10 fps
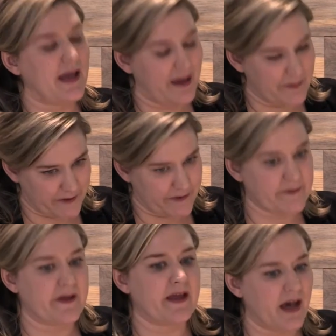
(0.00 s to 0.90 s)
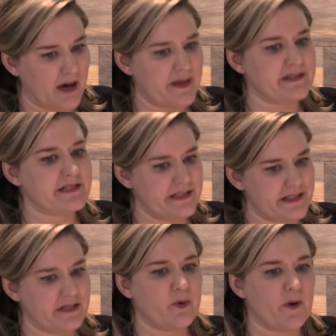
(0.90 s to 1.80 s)
Absolutely. It's
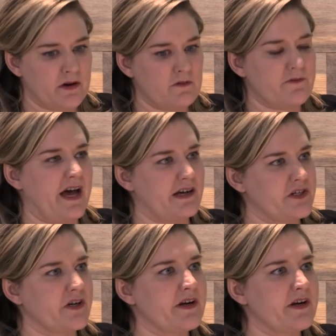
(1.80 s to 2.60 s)
an important factor.